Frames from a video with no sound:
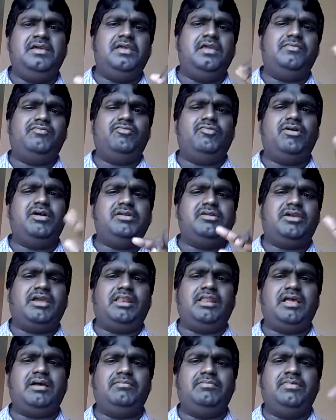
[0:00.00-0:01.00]
If you want, you
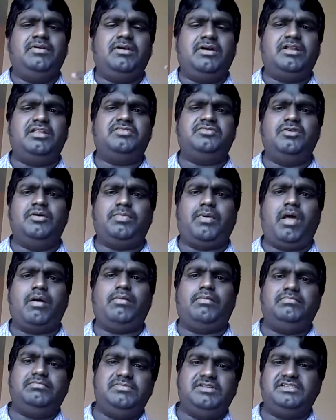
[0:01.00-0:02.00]
can come. There is no
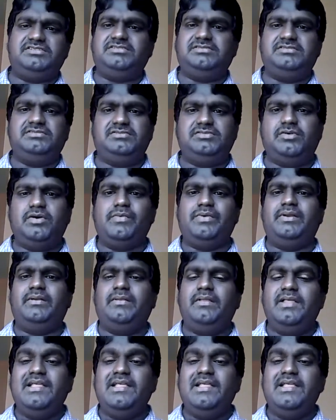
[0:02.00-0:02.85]
problem. Just over.